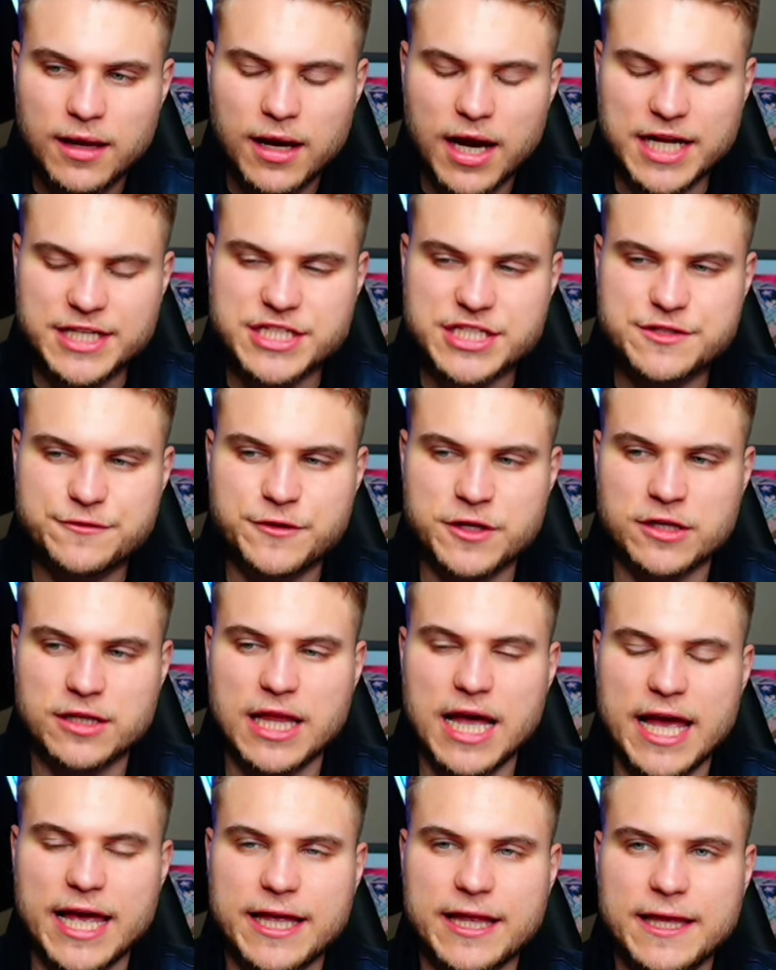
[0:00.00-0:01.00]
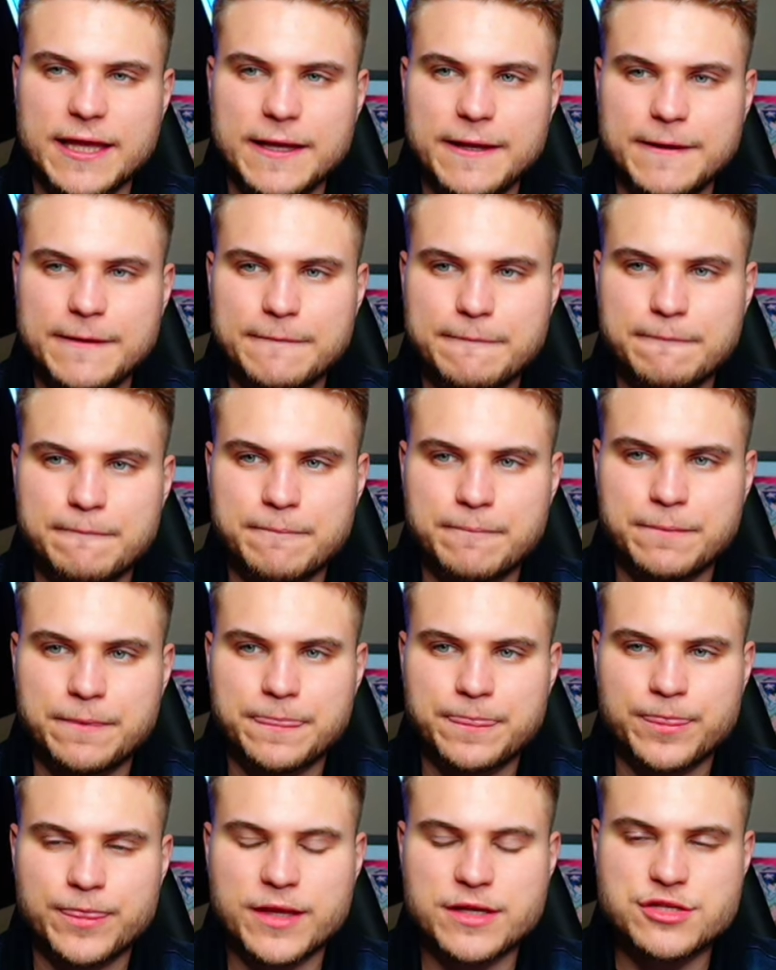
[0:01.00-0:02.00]
I just feel like
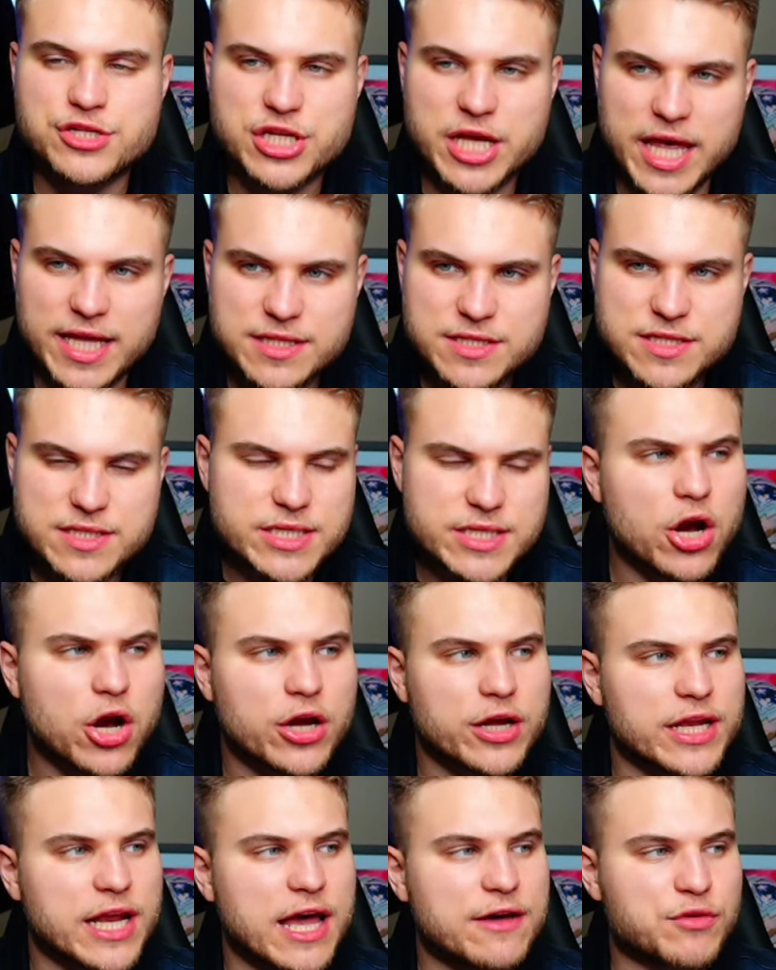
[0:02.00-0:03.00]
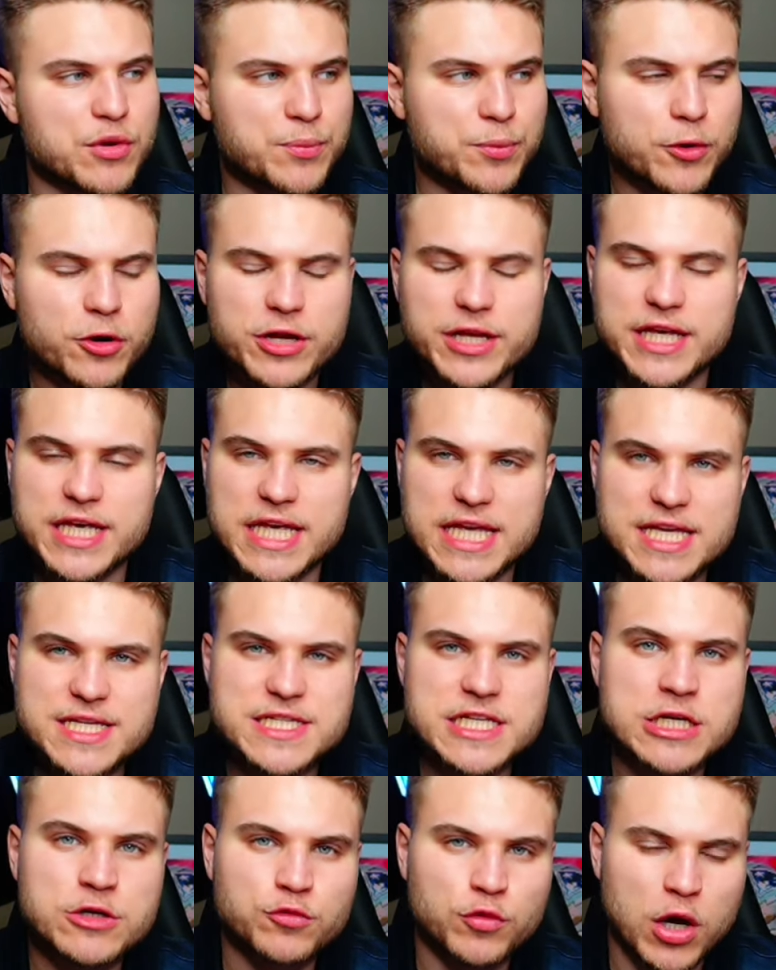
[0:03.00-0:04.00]
the Jets are going to have a pretty
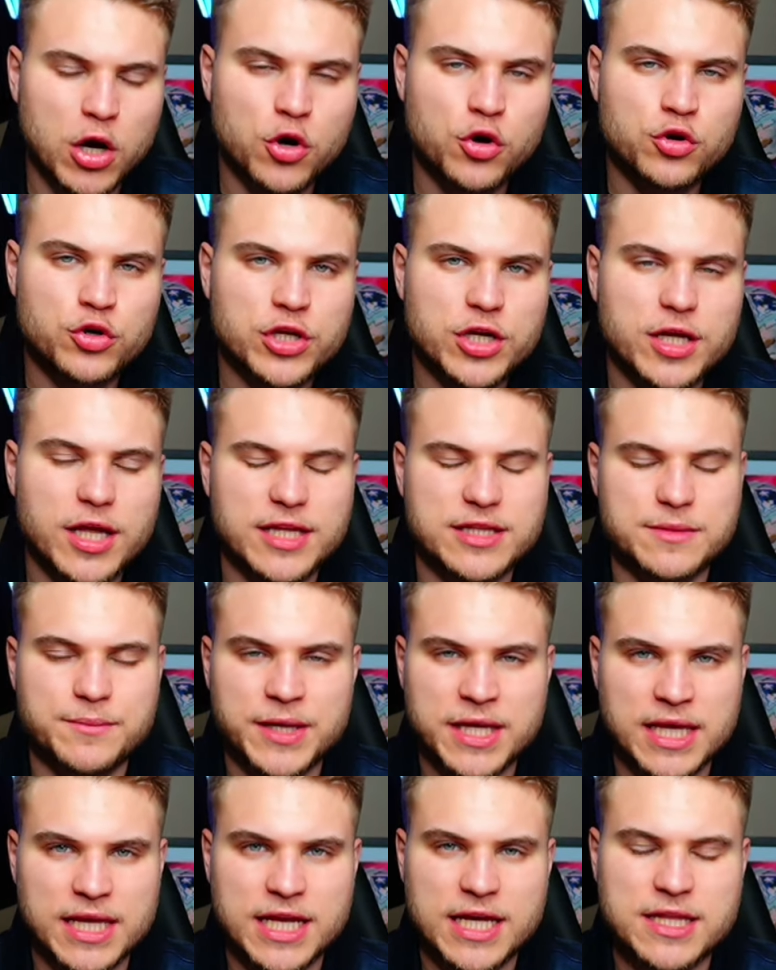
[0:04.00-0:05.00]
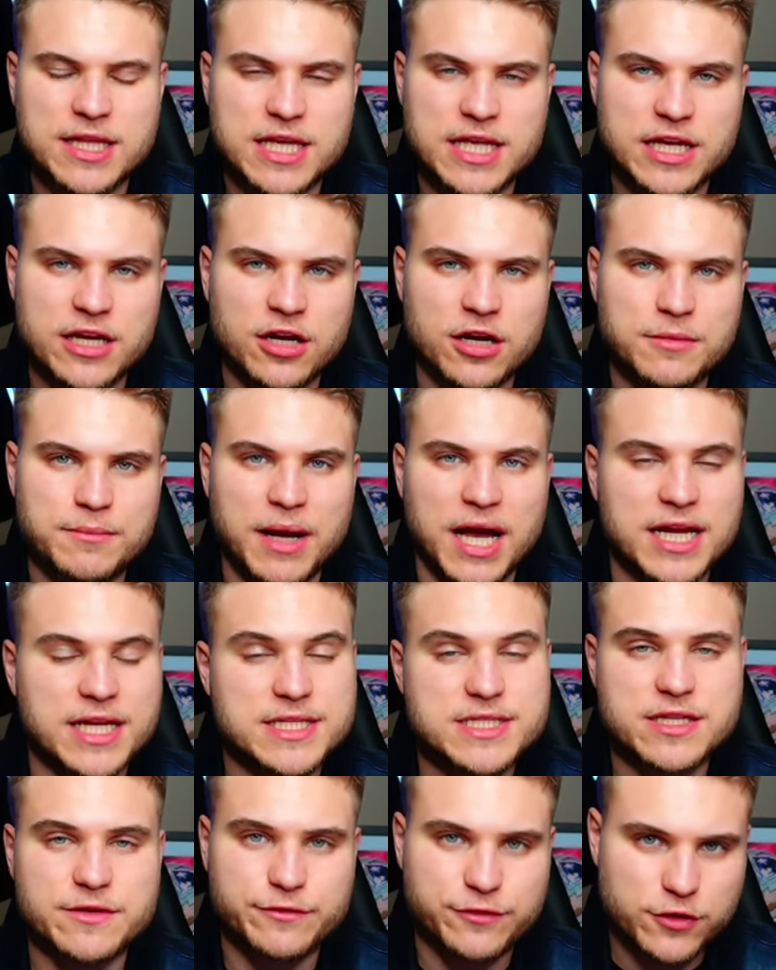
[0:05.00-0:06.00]
easy road at the beginning of the year,
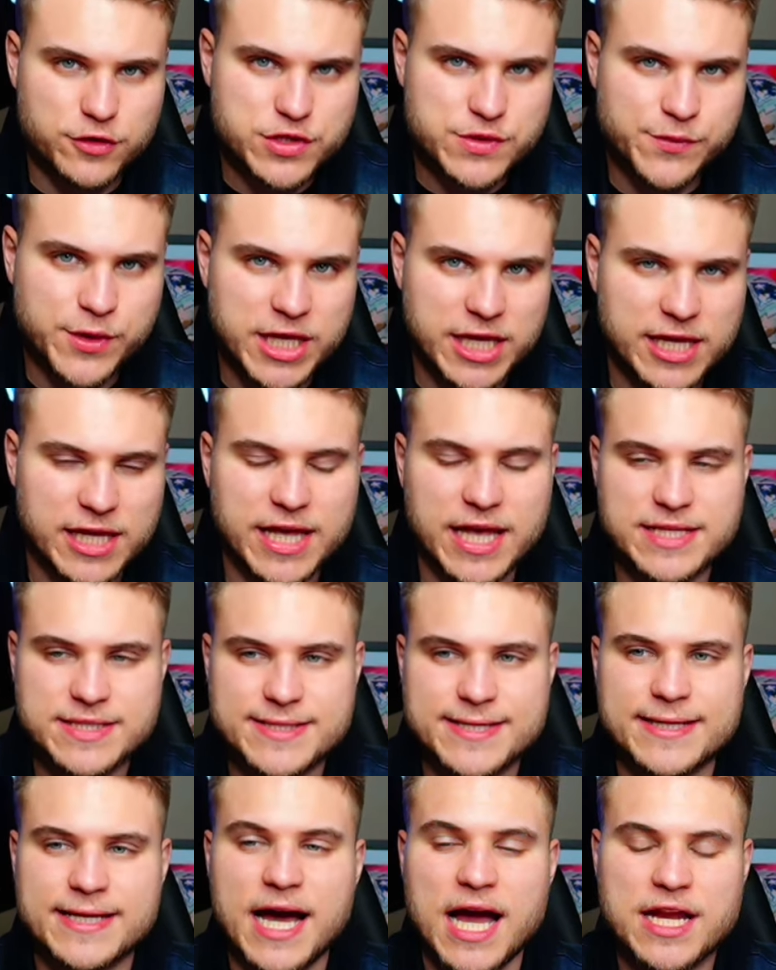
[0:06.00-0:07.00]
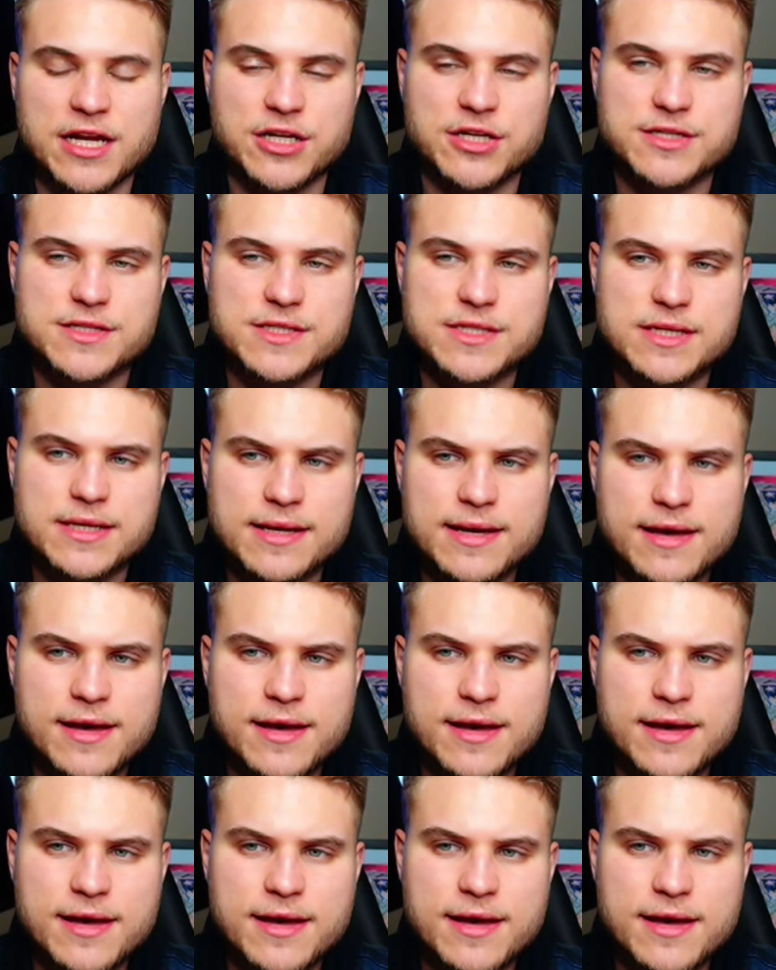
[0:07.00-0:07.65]
minus the first week against the Niners.